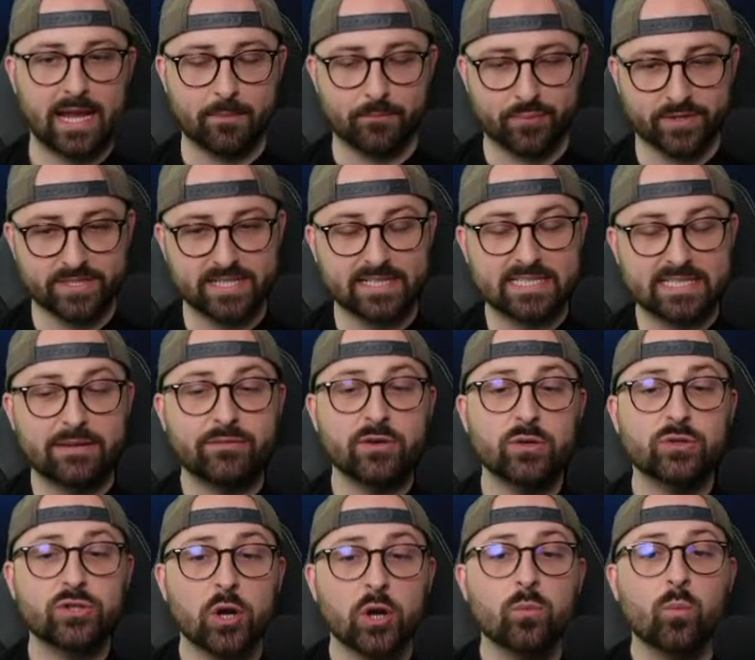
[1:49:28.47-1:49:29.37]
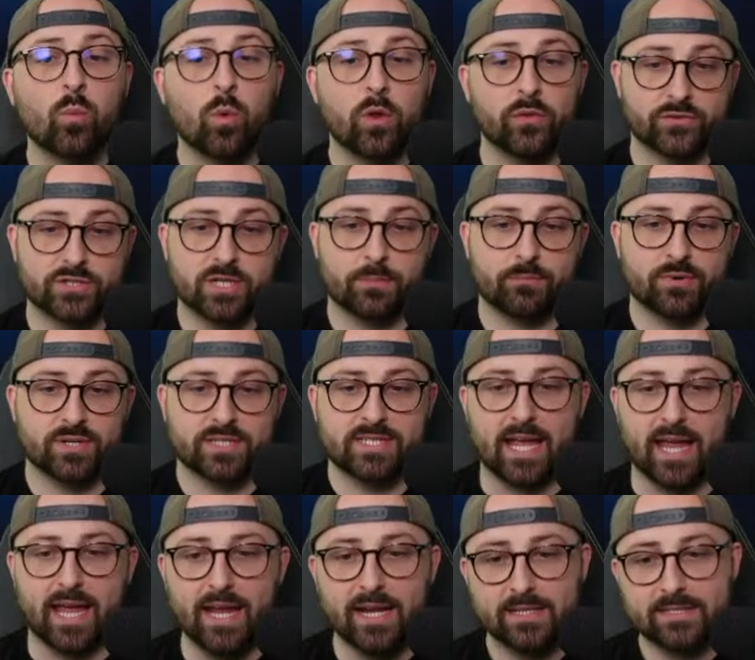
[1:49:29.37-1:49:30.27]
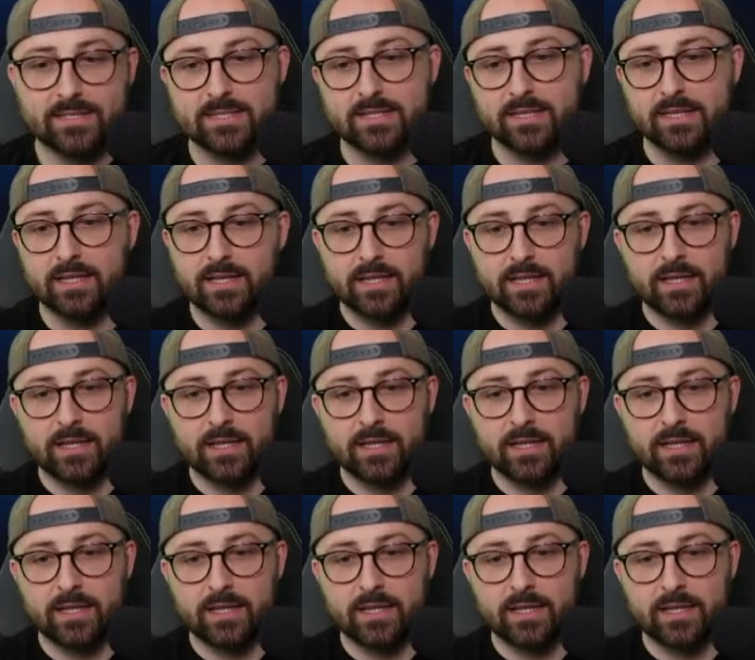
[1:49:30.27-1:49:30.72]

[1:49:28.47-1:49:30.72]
and protect. If you don't want to protect,